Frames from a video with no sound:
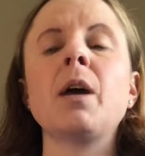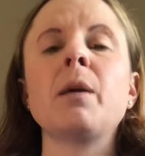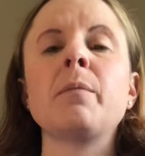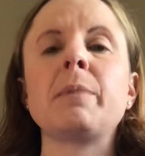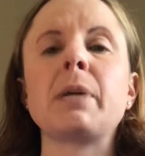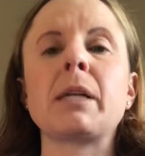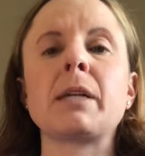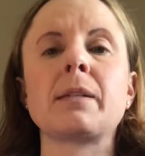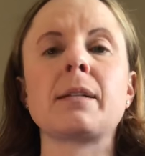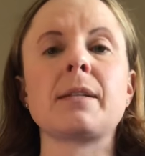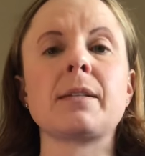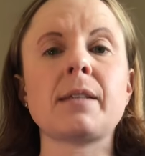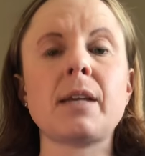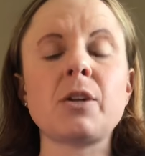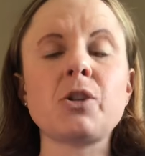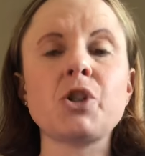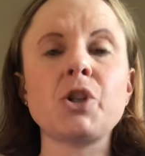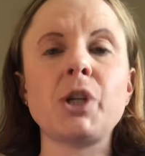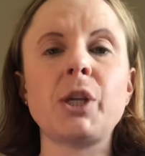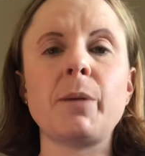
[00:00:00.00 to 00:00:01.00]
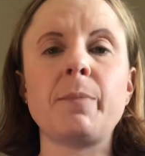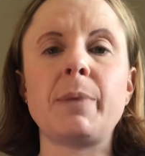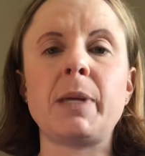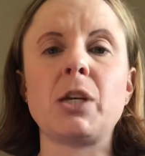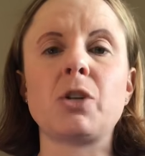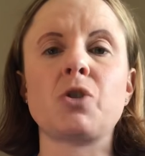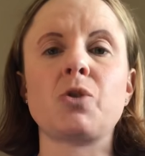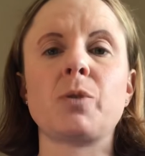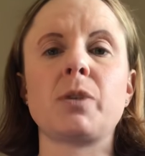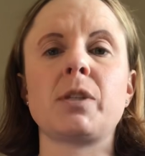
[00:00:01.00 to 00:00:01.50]
because essentially
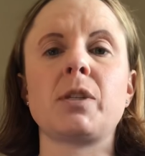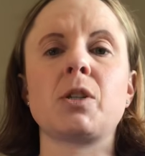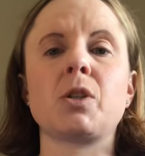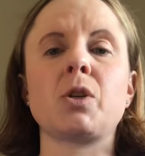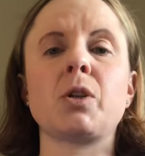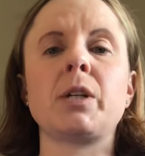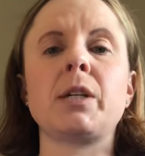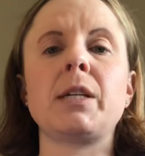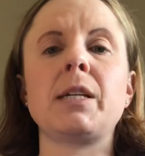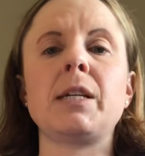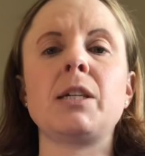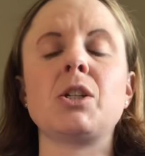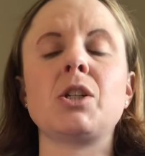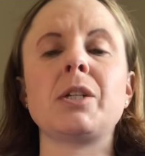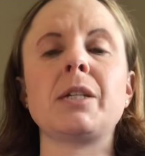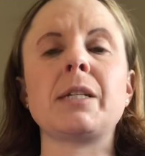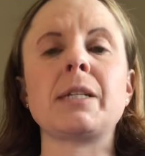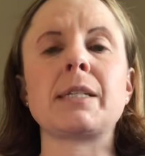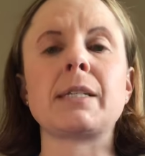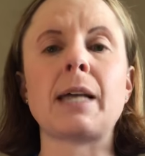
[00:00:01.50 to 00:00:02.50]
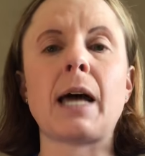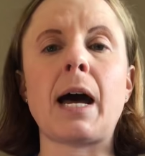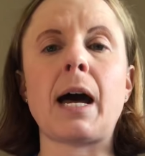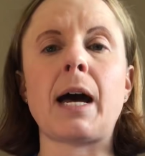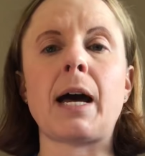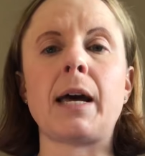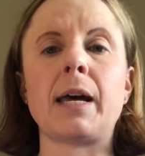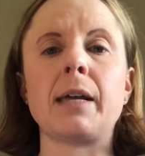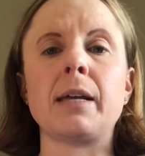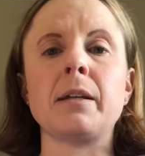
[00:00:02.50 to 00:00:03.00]
Beatrice is going to need to
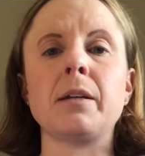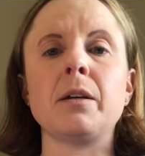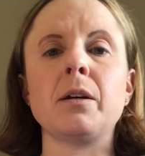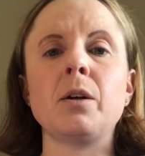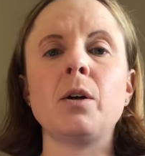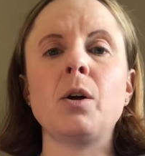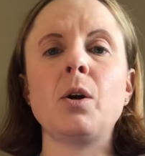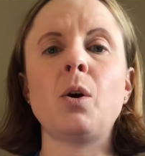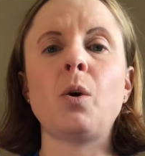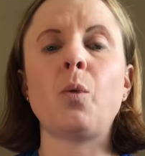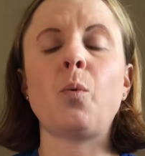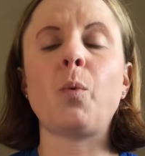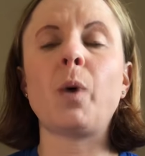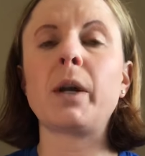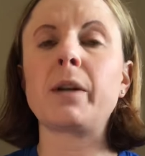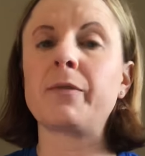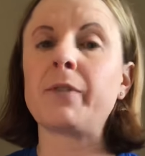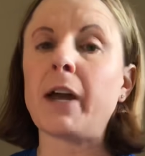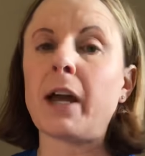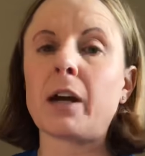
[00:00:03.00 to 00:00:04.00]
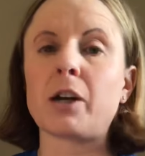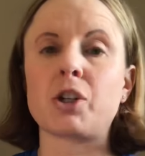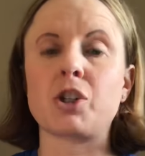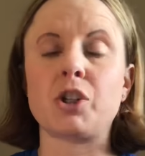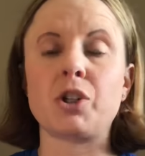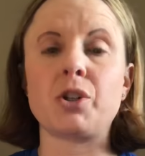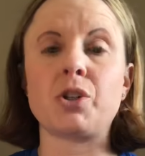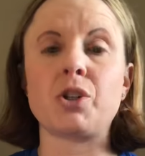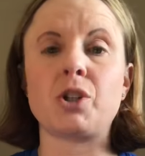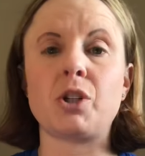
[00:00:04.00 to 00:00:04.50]
decide what
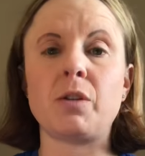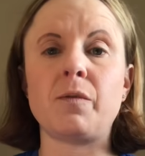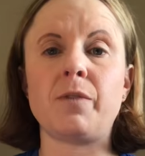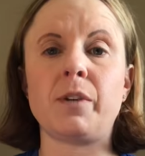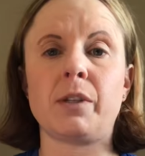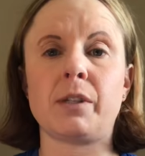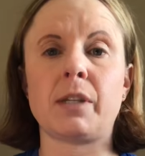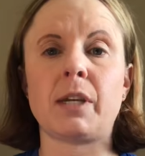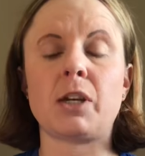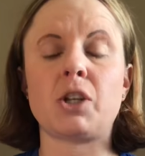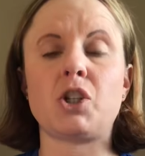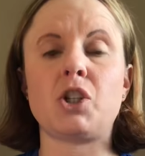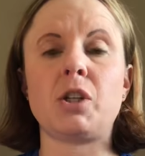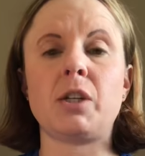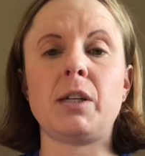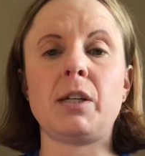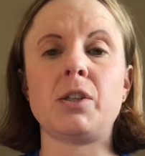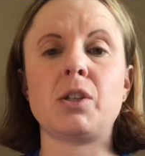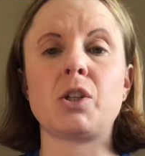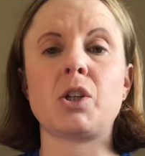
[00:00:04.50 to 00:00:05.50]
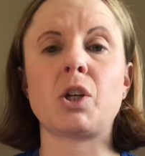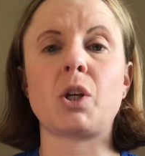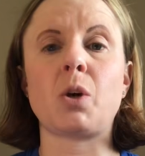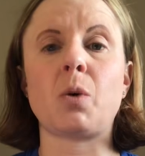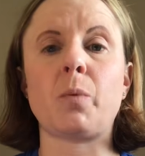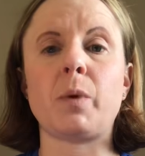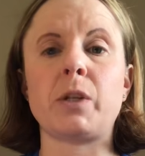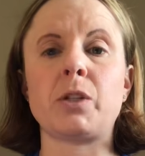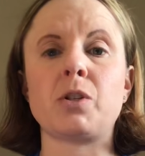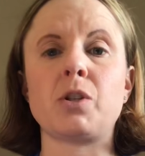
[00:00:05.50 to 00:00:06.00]
faction she feels like she needs to
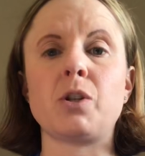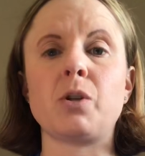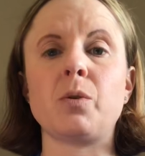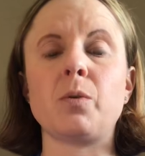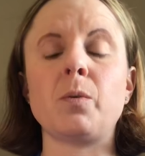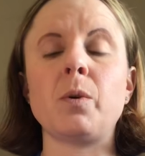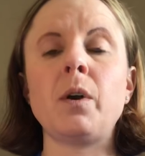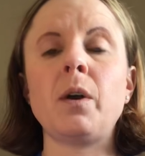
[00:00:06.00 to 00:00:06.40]
go into,